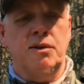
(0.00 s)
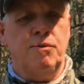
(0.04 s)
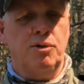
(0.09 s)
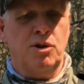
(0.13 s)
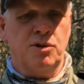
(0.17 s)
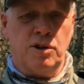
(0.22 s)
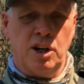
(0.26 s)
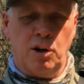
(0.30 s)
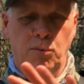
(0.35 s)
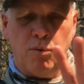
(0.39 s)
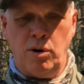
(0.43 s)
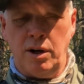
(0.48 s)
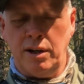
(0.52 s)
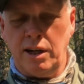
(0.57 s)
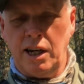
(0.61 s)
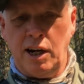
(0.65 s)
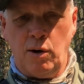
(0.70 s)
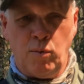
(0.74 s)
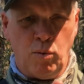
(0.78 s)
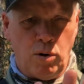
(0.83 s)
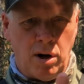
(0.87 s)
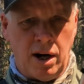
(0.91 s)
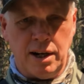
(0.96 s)
If you're trying to work
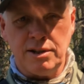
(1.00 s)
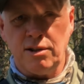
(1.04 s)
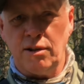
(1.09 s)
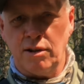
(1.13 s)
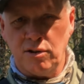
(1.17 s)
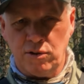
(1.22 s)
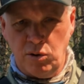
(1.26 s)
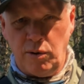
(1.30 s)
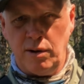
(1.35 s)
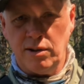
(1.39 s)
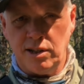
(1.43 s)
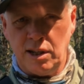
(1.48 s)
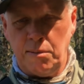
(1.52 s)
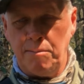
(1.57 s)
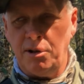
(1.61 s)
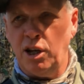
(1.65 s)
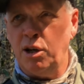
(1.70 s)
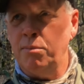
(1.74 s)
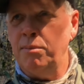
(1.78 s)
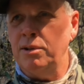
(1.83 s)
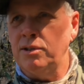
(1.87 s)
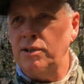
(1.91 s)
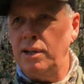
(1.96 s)
out why it's not doing
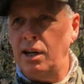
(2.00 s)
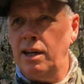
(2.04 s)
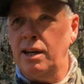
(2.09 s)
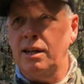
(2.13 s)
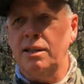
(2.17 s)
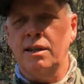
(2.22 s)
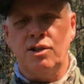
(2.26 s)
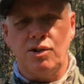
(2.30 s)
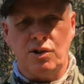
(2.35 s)
something in particular,